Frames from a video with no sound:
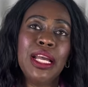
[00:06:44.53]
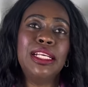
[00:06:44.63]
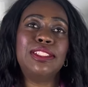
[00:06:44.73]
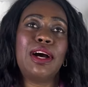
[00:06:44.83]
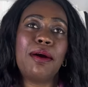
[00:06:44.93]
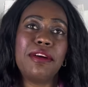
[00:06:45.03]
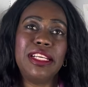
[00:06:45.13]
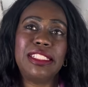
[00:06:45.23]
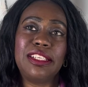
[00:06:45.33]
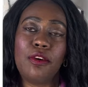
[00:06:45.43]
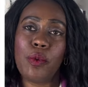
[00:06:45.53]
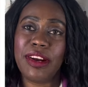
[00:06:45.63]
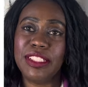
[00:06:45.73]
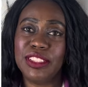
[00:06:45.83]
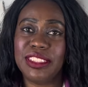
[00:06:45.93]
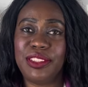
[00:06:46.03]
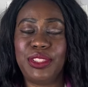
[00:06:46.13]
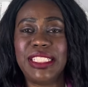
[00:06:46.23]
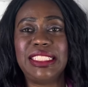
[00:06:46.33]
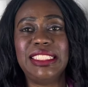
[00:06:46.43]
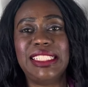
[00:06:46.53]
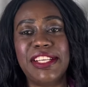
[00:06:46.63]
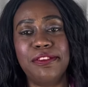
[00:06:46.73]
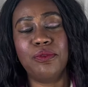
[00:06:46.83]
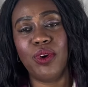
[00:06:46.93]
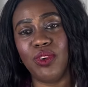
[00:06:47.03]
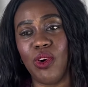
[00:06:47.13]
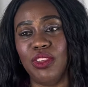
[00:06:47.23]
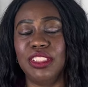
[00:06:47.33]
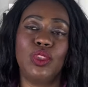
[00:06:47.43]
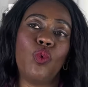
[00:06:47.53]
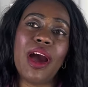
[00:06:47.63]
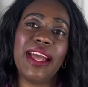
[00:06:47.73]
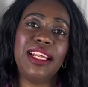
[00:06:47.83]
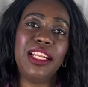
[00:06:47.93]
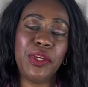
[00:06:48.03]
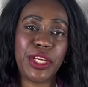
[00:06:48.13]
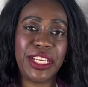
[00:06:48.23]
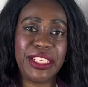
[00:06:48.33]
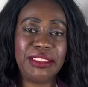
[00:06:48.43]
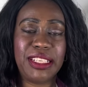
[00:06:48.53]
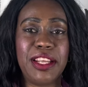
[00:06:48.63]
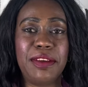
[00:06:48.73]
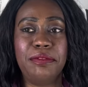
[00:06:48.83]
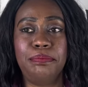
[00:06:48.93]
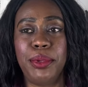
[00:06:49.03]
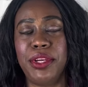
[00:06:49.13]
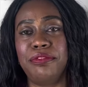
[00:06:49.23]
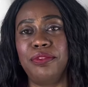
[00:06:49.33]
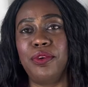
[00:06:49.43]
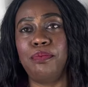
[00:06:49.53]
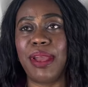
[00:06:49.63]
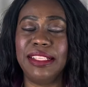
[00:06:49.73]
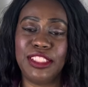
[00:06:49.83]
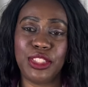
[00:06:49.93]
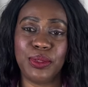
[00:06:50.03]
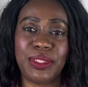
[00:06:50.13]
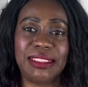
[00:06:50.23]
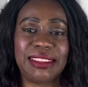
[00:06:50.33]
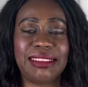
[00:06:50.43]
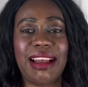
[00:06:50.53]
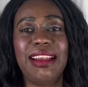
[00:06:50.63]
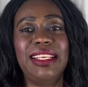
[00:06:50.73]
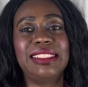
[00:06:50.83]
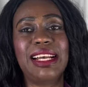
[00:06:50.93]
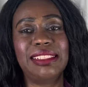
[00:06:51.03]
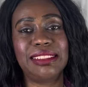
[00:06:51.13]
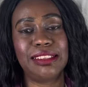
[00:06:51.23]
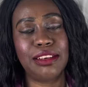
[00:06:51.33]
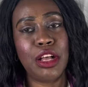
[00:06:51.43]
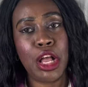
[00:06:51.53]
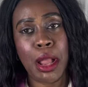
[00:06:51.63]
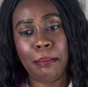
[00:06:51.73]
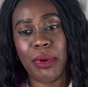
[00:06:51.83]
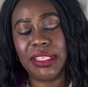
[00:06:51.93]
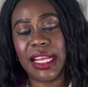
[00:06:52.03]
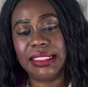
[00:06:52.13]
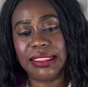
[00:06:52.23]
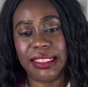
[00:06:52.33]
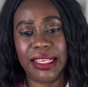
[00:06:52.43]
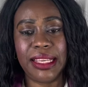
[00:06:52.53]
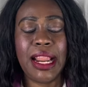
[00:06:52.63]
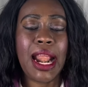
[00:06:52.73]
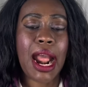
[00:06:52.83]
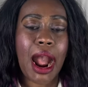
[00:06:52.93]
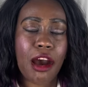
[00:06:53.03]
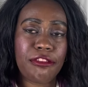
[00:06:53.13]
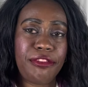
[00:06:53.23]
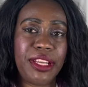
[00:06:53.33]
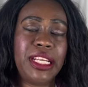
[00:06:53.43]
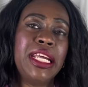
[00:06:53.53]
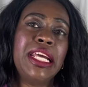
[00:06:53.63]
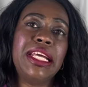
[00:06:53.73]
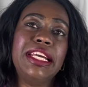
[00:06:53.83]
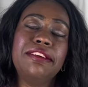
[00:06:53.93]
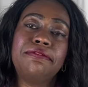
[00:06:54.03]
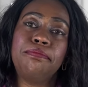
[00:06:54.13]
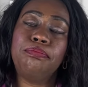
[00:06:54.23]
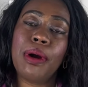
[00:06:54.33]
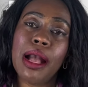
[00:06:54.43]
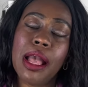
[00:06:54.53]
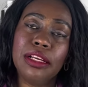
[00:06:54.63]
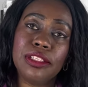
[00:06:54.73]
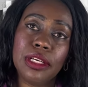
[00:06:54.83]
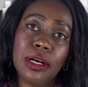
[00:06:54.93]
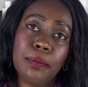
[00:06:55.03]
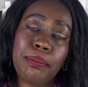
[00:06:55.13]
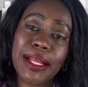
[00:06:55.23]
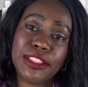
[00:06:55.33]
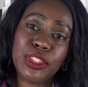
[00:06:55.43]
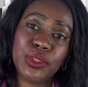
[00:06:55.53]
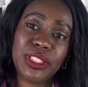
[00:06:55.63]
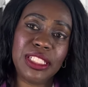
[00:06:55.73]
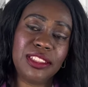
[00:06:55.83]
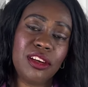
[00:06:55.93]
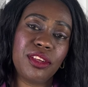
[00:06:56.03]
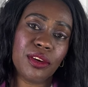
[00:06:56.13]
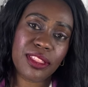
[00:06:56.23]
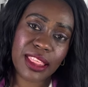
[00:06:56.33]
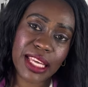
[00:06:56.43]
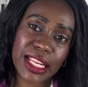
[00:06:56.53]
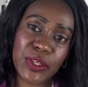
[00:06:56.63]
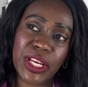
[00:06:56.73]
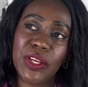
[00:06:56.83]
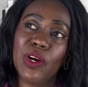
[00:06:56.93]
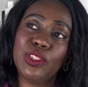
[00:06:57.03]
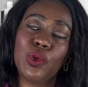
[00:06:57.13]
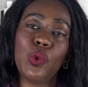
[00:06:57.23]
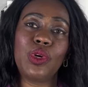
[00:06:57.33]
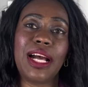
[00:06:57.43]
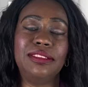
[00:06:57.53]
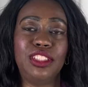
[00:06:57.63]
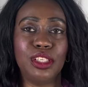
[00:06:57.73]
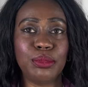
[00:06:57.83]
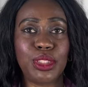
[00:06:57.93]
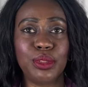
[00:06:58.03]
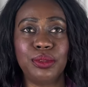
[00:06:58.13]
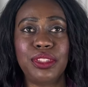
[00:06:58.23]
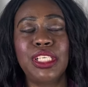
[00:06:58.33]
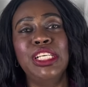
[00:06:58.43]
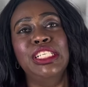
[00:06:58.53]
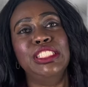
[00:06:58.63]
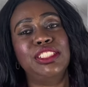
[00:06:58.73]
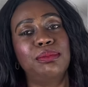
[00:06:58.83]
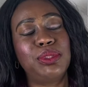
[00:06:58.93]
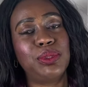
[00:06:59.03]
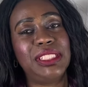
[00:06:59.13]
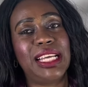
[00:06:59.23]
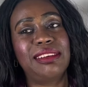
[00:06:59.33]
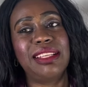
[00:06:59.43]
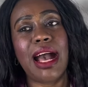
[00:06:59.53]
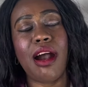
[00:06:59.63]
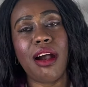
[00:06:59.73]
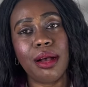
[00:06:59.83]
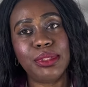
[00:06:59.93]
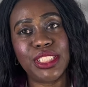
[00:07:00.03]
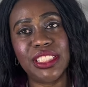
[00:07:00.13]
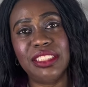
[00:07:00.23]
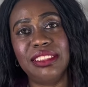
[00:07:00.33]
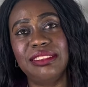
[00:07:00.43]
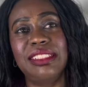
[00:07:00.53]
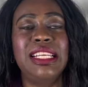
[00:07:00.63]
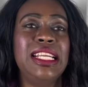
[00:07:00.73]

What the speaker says: So instead of wearing those dresses that you've worn all this while, you can a beautiful pantsuit and style it as a Mother's Day outfit. If your pantsuit is not your thing, you can also look at jumpsuits. Jumpsuit is another option.